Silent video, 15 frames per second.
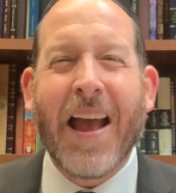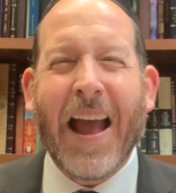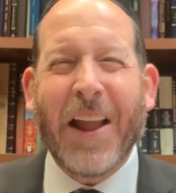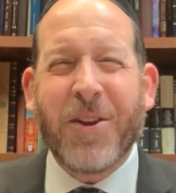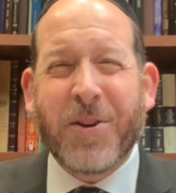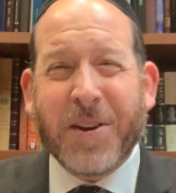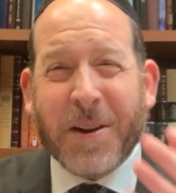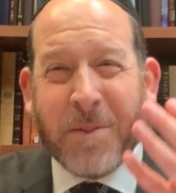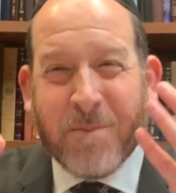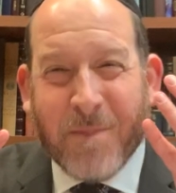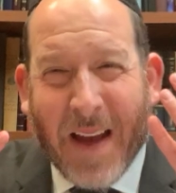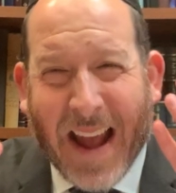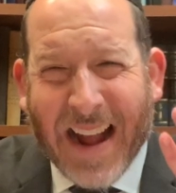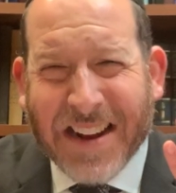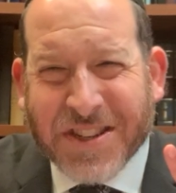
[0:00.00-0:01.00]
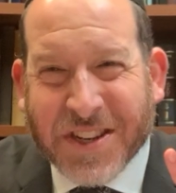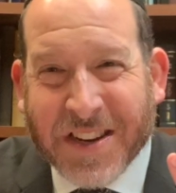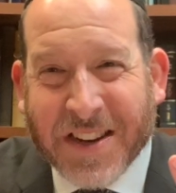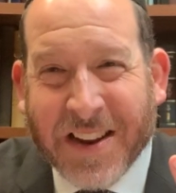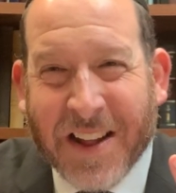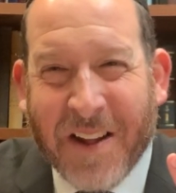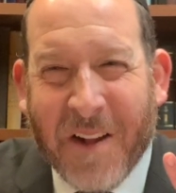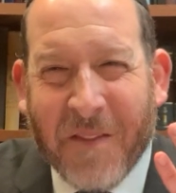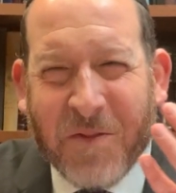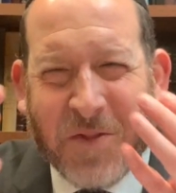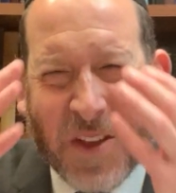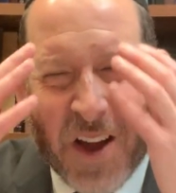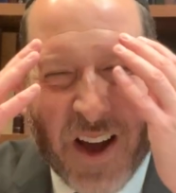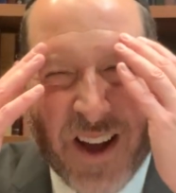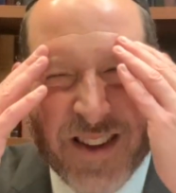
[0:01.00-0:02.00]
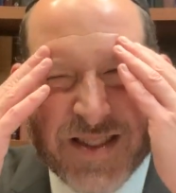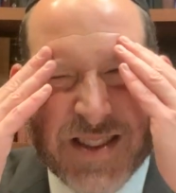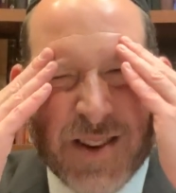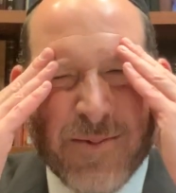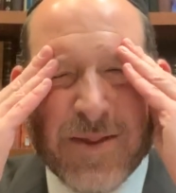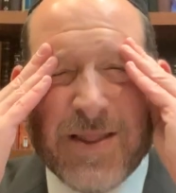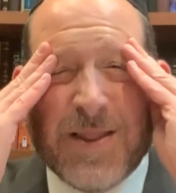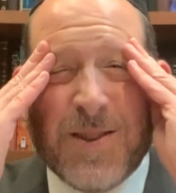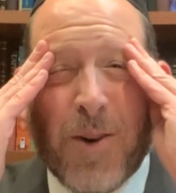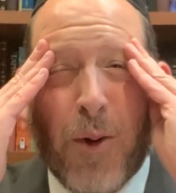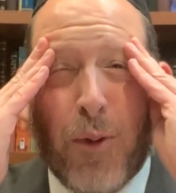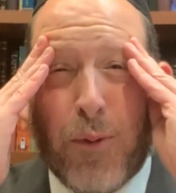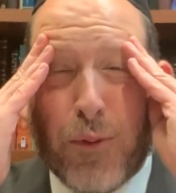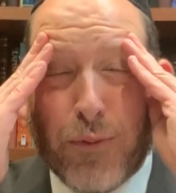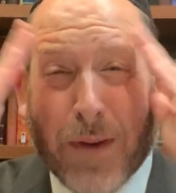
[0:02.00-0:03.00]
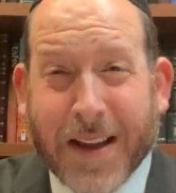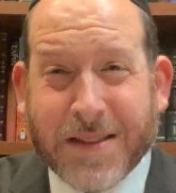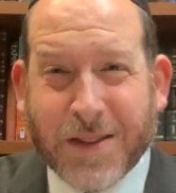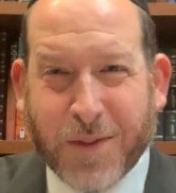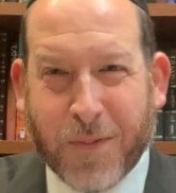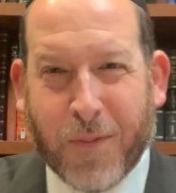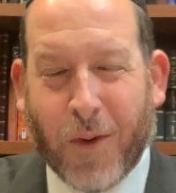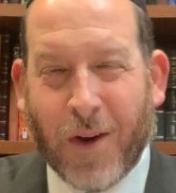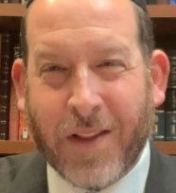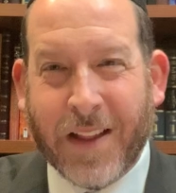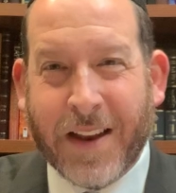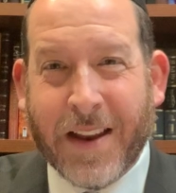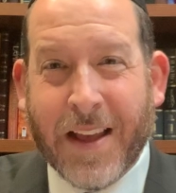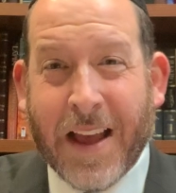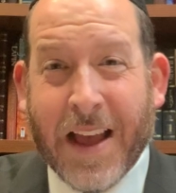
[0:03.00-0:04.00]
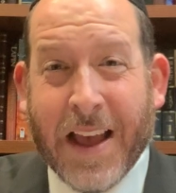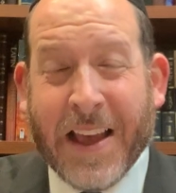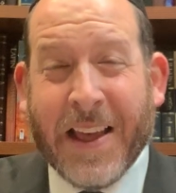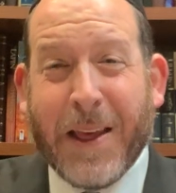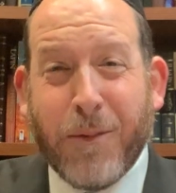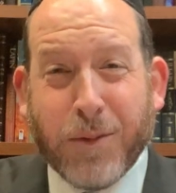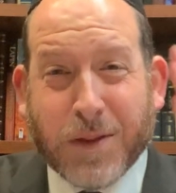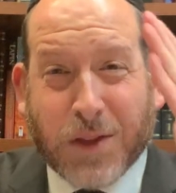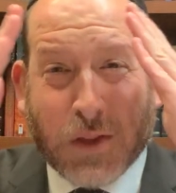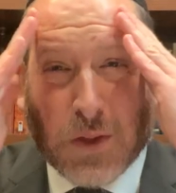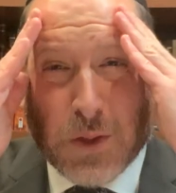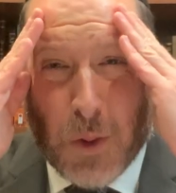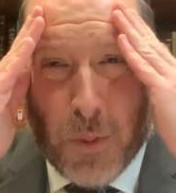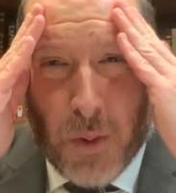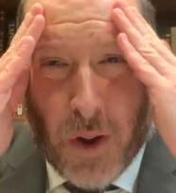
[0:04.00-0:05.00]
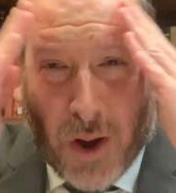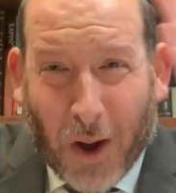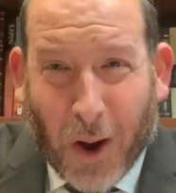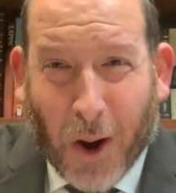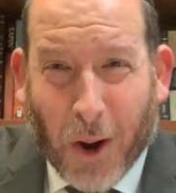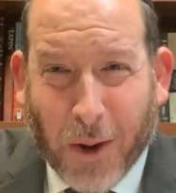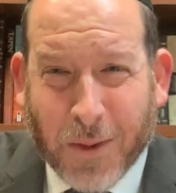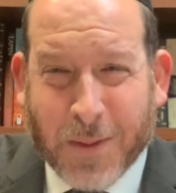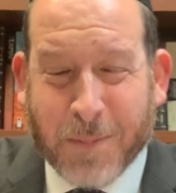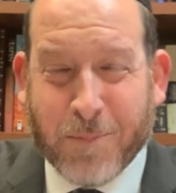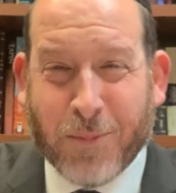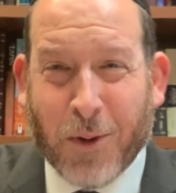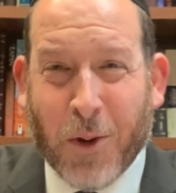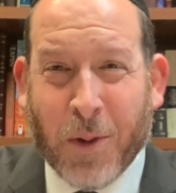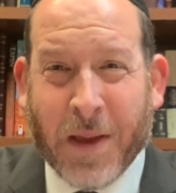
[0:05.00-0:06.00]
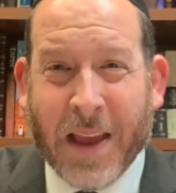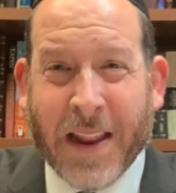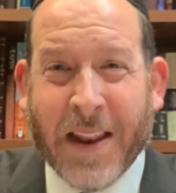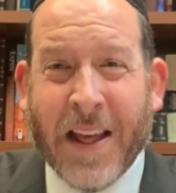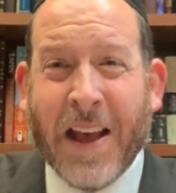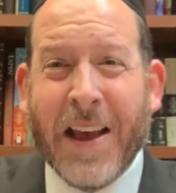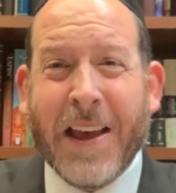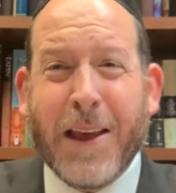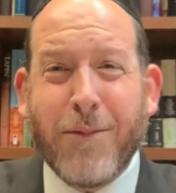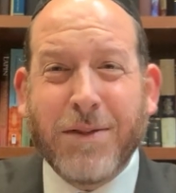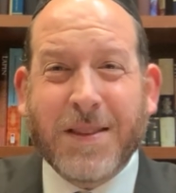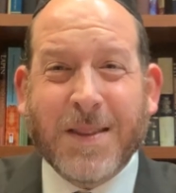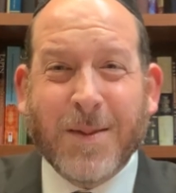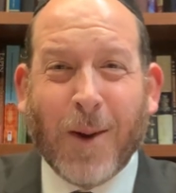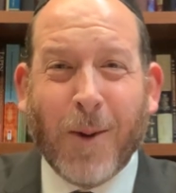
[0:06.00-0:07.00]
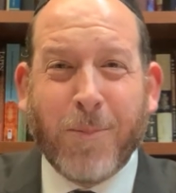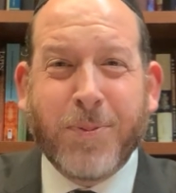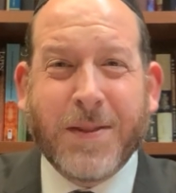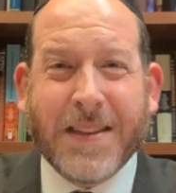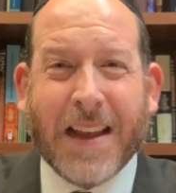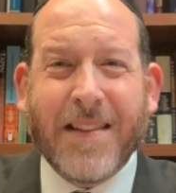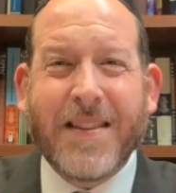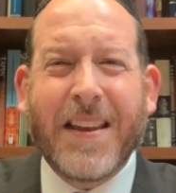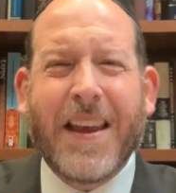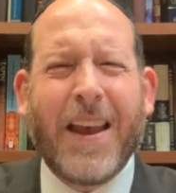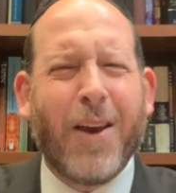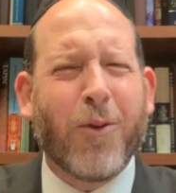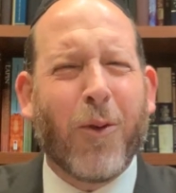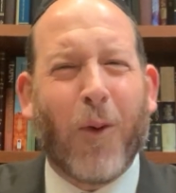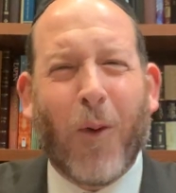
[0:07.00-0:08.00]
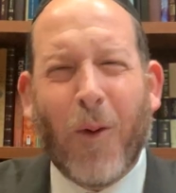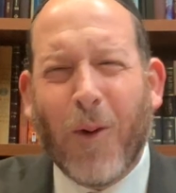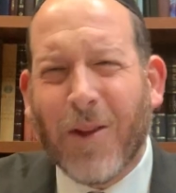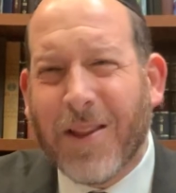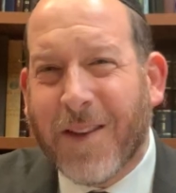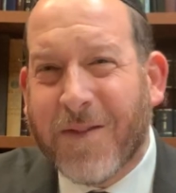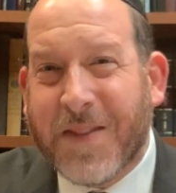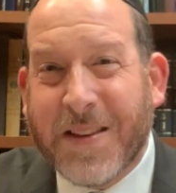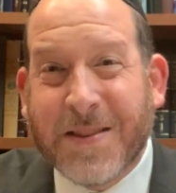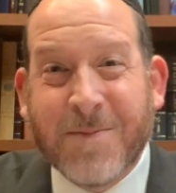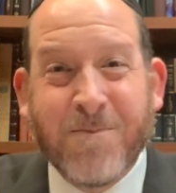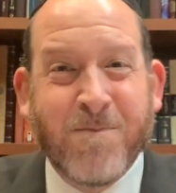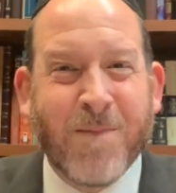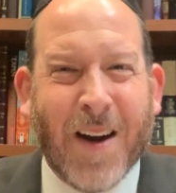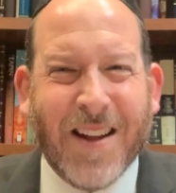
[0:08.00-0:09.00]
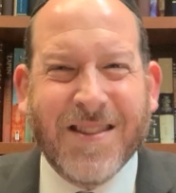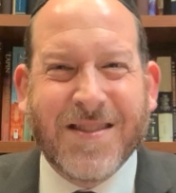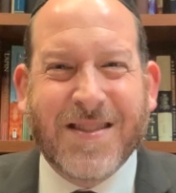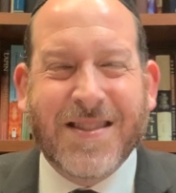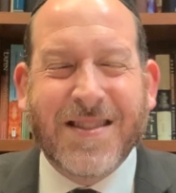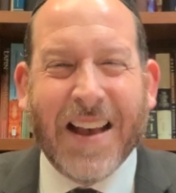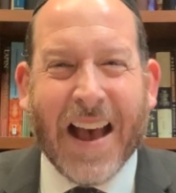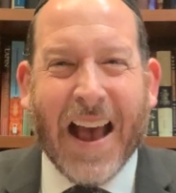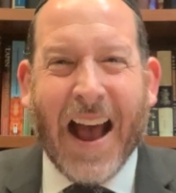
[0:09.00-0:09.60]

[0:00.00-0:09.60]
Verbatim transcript: And you could imagine the chassid was so crestfallen. He was so heartbroken. He was so upset here all of these months.